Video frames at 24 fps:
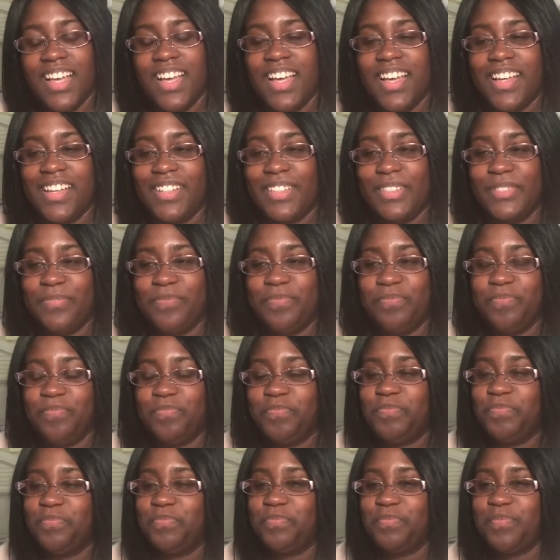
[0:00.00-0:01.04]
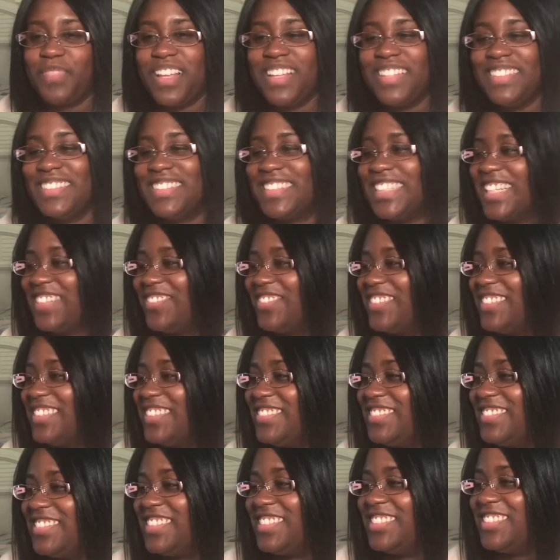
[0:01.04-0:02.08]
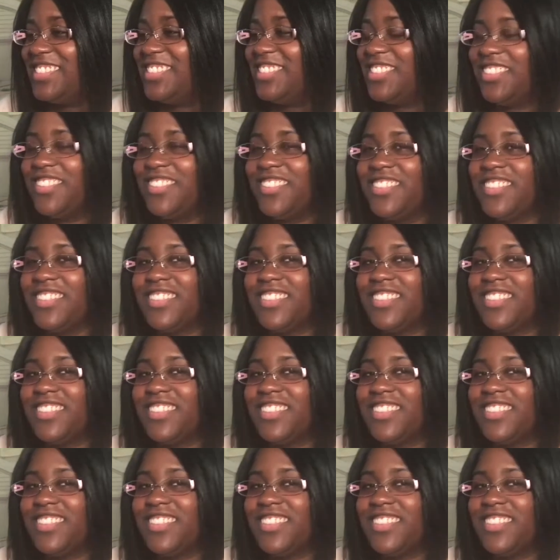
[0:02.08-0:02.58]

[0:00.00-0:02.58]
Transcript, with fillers: um, I just can't believe this jerk.